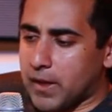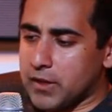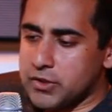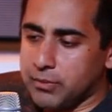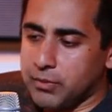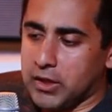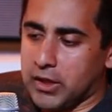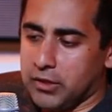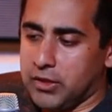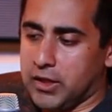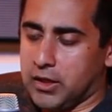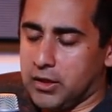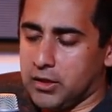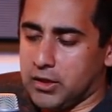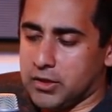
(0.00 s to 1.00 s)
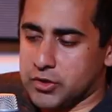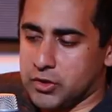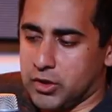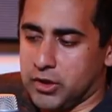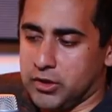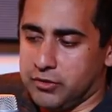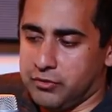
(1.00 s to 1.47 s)
something I think that's
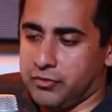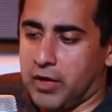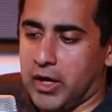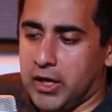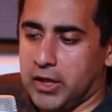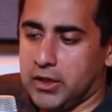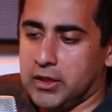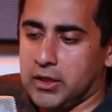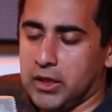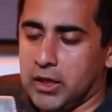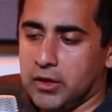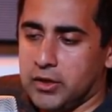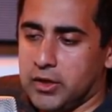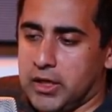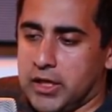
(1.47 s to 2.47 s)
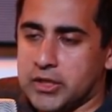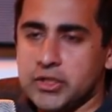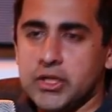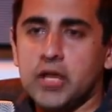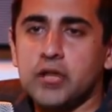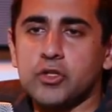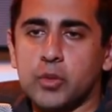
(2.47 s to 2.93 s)
going to define the
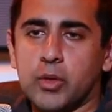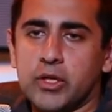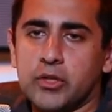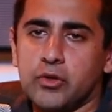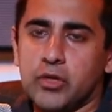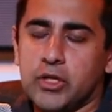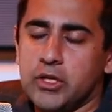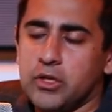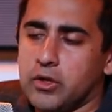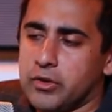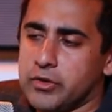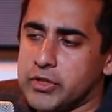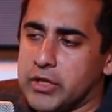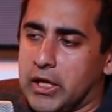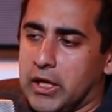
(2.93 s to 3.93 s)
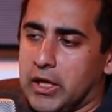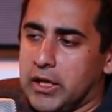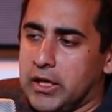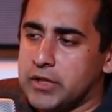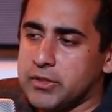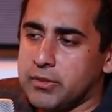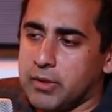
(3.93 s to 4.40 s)
next 10, 20, 30 years
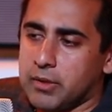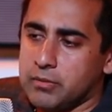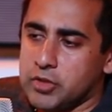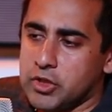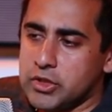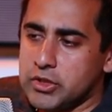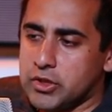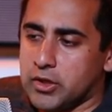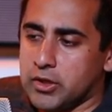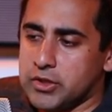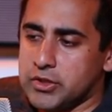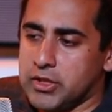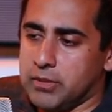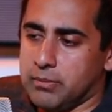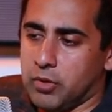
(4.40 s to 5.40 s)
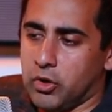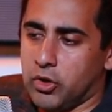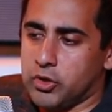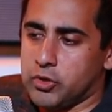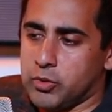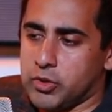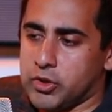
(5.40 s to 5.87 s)
is something I'm just starting to see
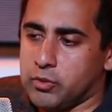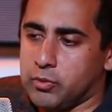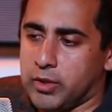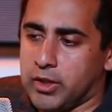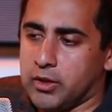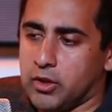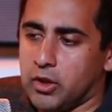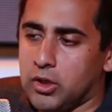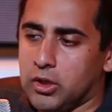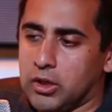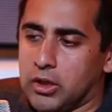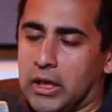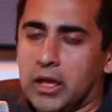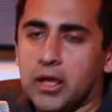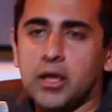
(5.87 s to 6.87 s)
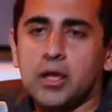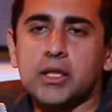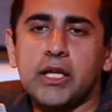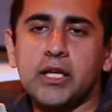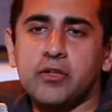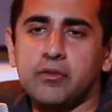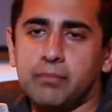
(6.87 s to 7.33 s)
emerge, which we call
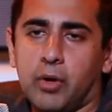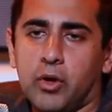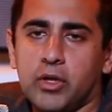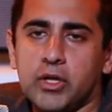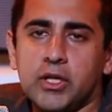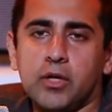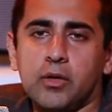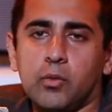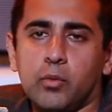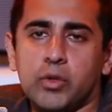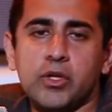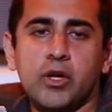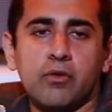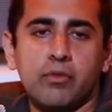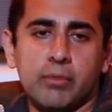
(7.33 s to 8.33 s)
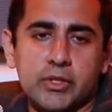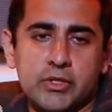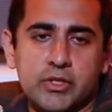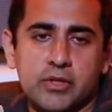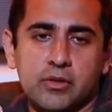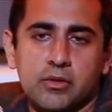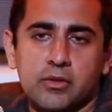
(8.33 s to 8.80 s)
collective bargaining with
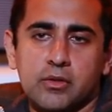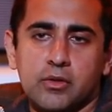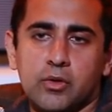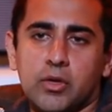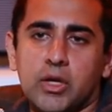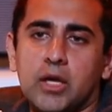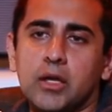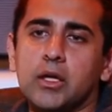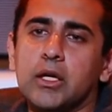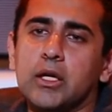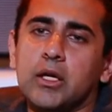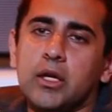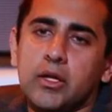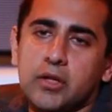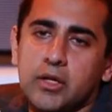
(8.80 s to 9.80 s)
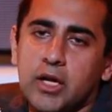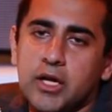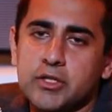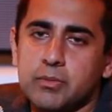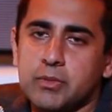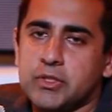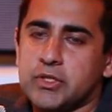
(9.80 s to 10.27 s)
governments. Okay, and the
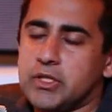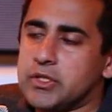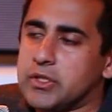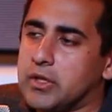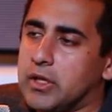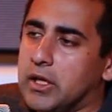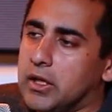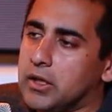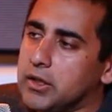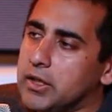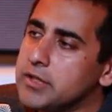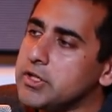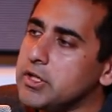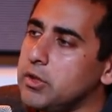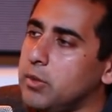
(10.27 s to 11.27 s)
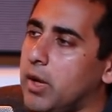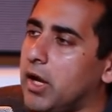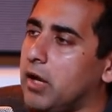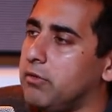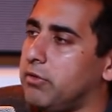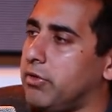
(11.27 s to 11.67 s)
concept is this: let's say you have